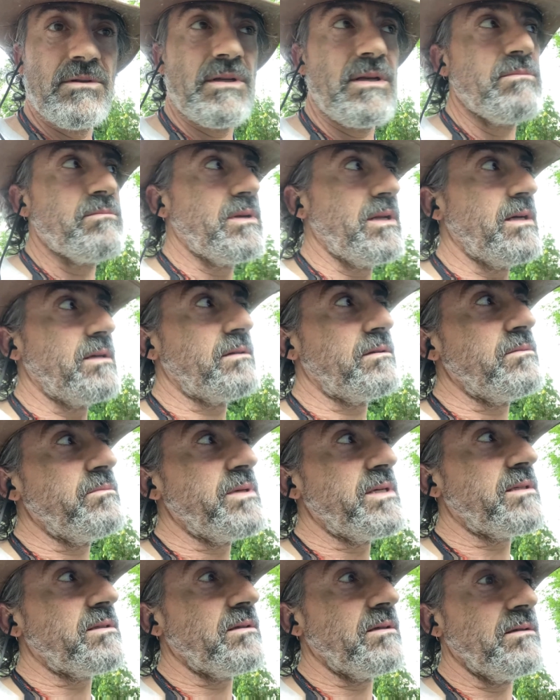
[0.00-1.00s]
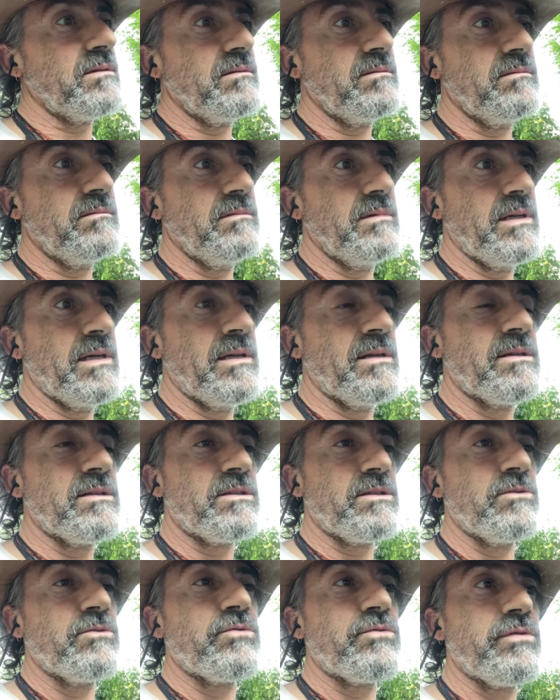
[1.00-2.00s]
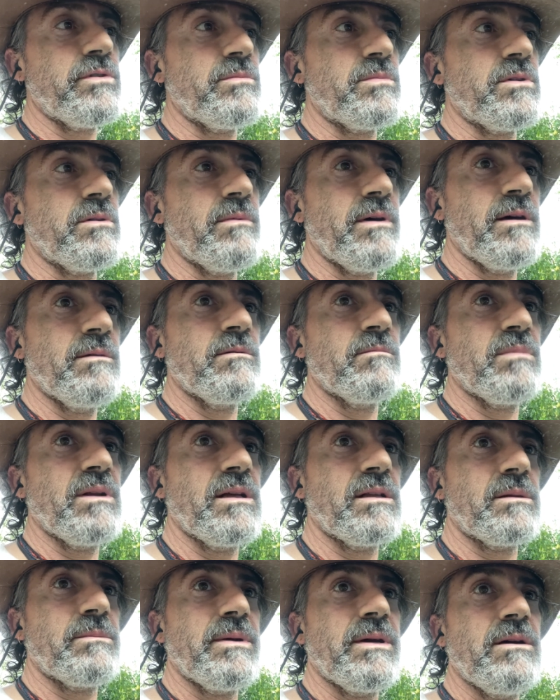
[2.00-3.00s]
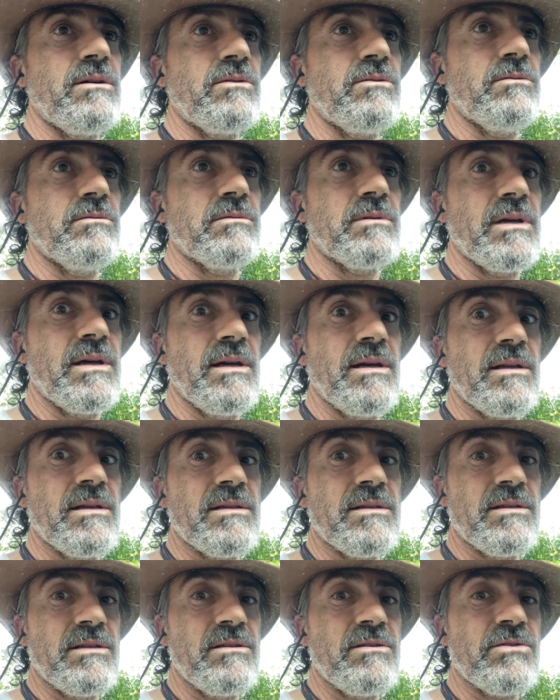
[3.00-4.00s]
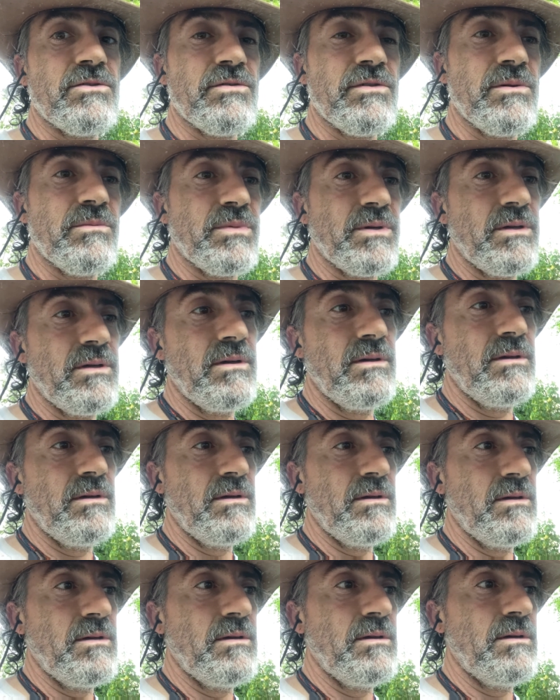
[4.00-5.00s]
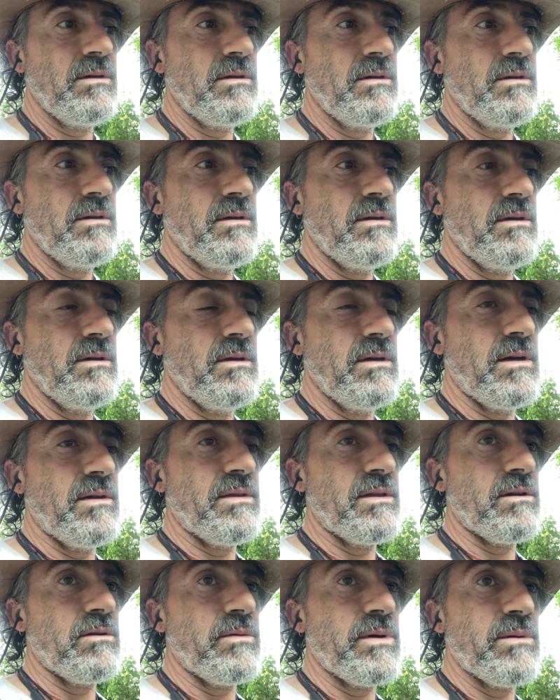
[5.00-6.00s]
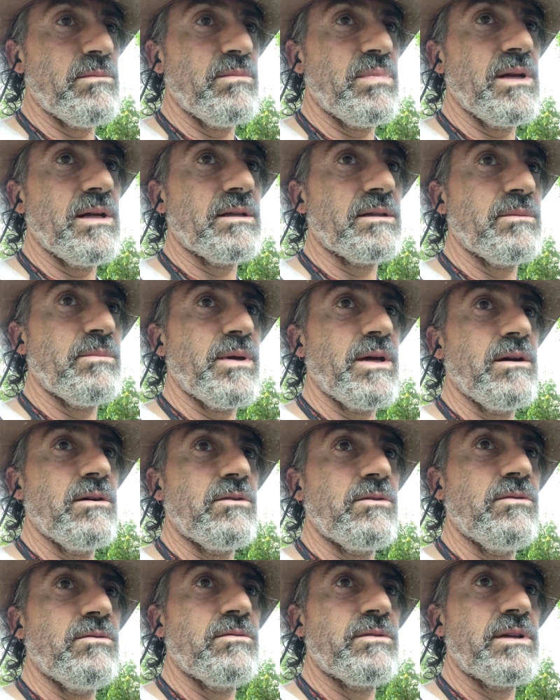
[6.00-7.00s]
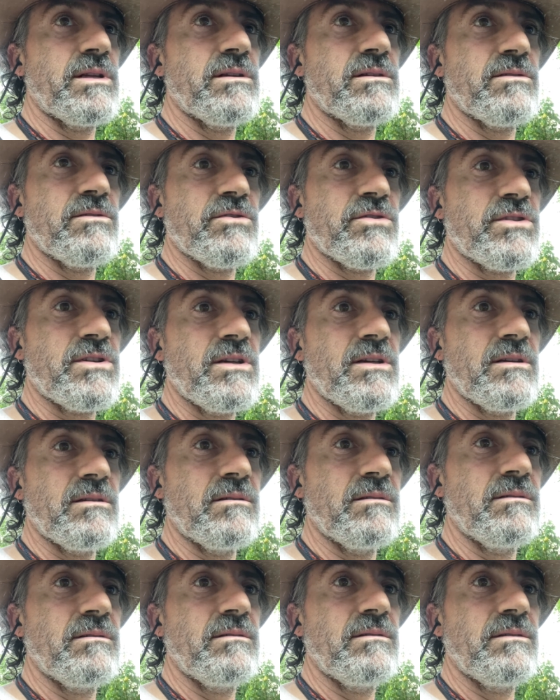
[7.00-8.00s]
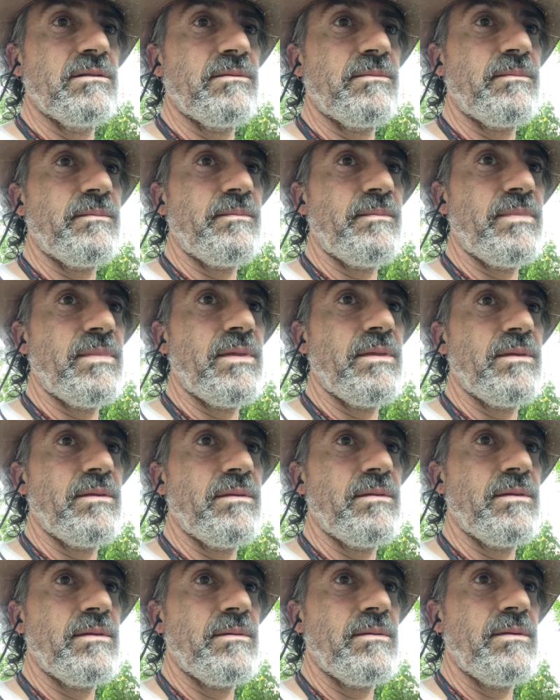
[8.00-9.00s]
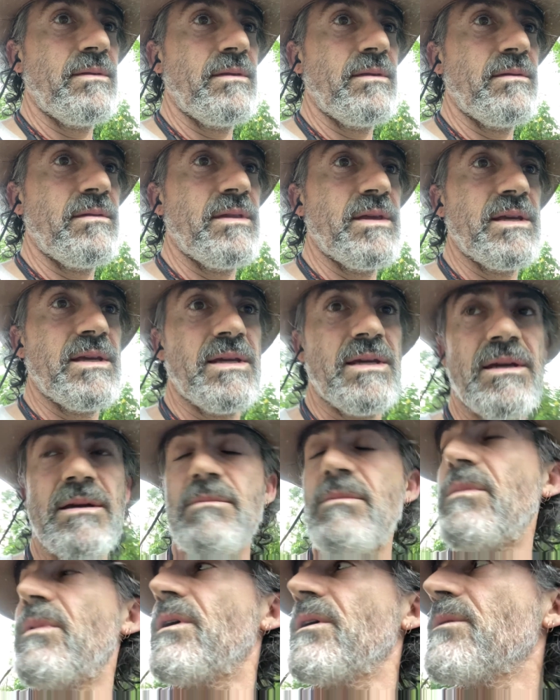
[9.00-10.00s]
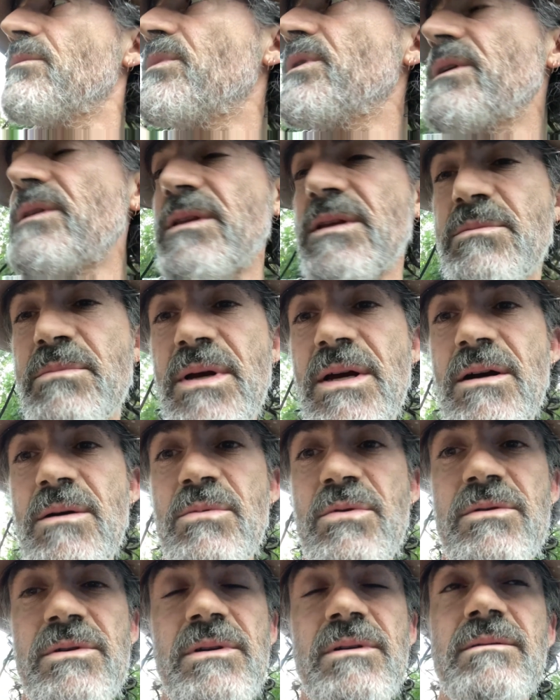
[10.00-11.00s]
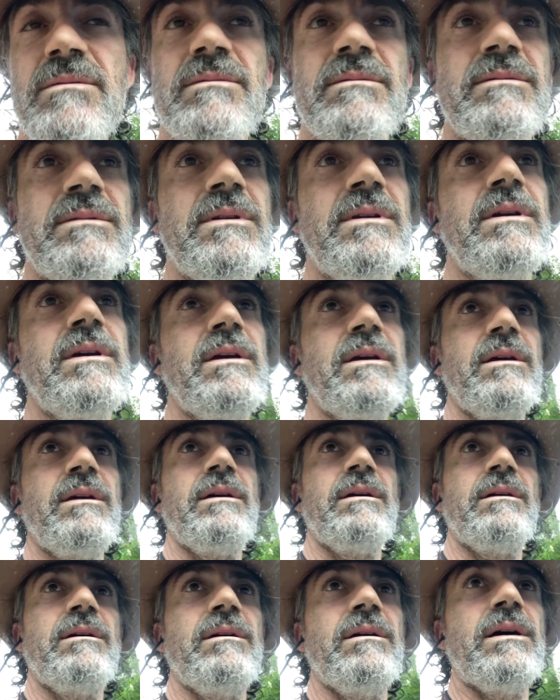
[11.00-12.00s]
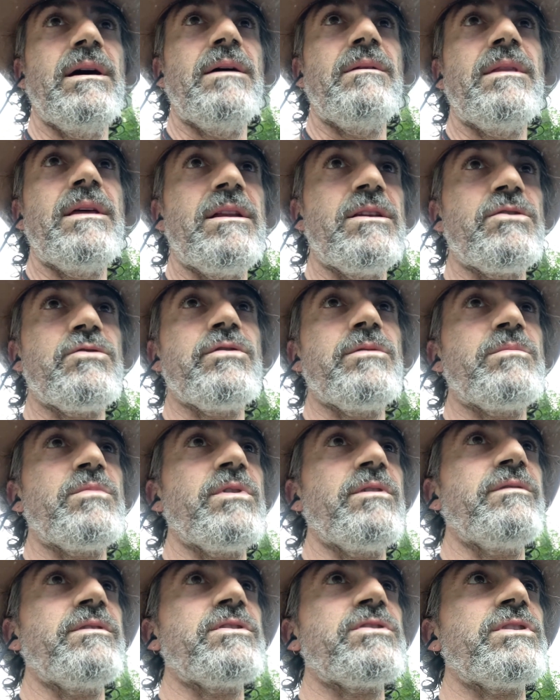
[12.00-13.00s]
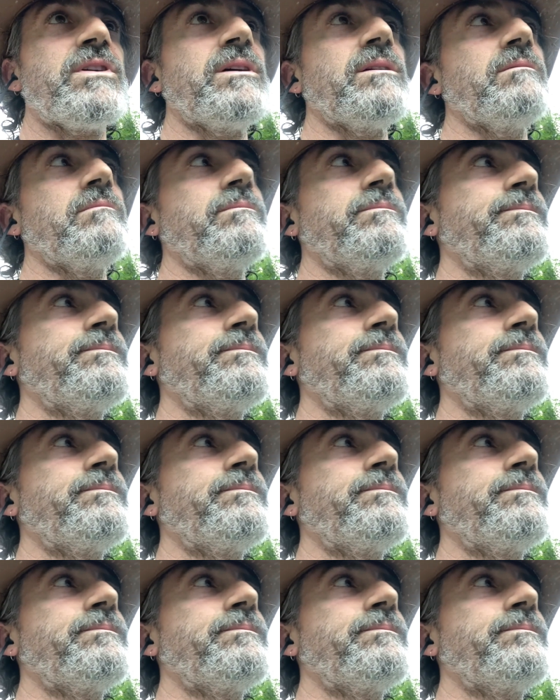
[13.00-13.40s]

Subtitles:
I unplugged the mixer and it still tripped. I unplugged the power cord and it didn't trip, and then I went and plugged the power cord into the shed thinking it might have been this power point, and then it tripped off the shed.